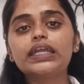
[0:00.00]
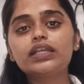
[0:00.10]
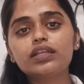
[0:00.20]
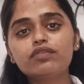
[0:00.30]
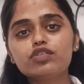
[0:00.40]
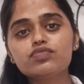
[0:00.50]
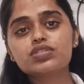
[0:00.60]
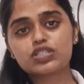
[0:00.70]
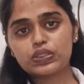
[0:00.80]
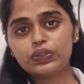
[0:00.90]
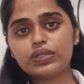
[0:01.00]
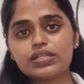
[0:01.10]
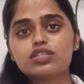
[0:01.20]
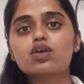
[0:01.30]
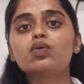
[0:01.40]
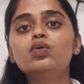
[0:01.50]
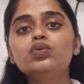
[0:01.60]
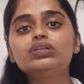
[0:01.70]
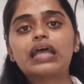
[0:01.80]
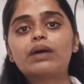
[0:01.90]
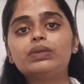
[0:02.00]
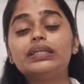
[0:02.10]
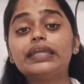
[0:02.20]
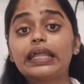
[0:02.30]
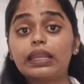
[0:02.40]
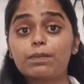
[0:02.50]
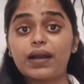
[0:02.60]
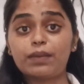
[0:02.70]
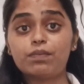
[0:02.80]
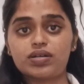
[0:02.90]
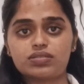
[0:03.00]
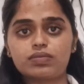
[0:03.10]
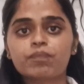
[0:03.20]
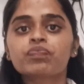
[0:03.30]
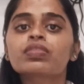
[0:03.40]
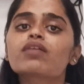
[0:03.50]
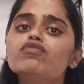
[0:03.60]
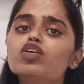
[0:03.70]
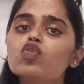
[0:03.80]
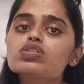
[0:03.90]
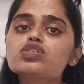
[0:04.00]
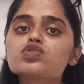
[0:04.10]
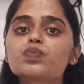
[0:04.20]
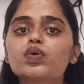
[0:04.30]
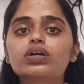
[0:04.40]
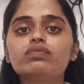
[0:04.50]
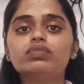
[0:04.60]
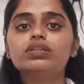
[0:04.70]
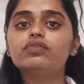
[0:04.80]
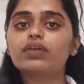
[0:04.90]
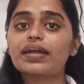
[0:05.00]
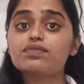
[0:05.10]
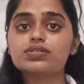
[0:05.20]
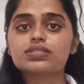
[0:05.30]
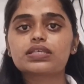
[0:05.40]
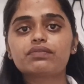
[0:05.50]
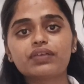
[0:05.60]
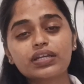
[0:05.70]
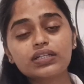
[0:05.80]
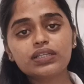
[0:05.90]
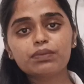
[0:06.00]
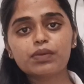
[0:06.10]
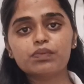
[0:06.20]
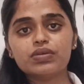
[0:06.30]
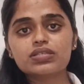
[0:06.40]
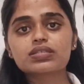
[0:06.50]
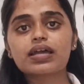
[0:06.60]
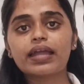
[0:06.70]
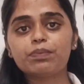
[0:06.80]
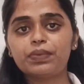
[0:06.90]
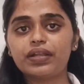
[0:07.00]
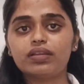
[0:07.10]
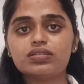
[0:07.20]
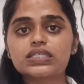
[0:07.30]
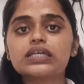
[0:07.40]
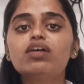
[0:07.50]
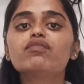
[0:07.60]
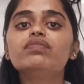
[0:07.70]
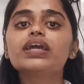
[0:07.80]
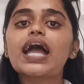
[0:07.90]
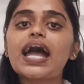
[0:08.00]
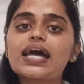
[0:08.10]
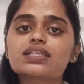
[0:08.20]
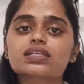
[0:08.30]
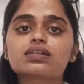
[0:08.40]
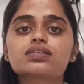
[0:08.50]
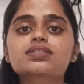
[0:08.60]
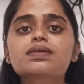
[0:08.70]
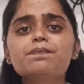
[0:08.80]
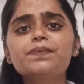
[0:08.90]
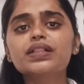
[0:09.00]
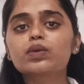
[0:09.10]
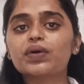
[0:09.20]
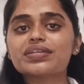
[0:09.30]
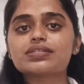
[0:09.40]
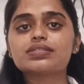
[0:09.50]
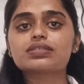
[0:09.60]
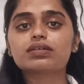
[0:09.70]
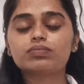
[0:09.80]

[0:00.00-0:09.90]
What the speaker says: interviewed students who travel daily by bus. We also spoken with drivers, faculty members and parents. We asked simple questions.